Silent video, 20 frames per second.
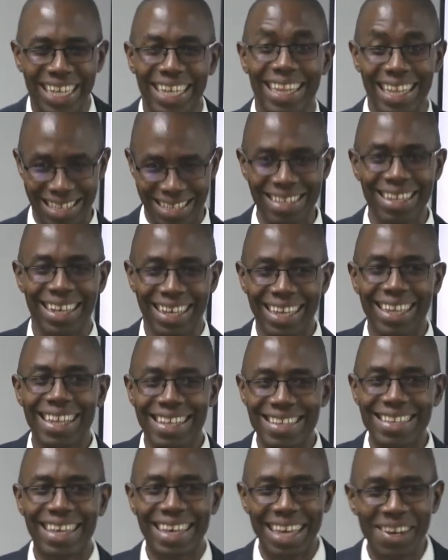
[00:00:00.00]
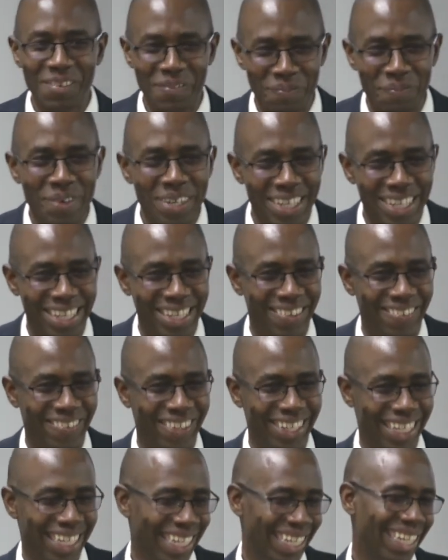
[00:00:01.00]
day. That's the kind of preaching we
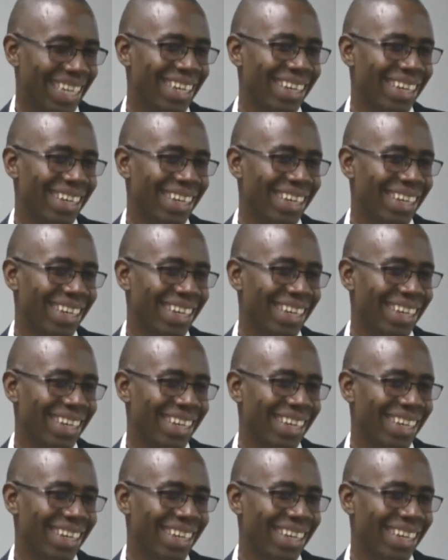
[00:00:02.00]
did.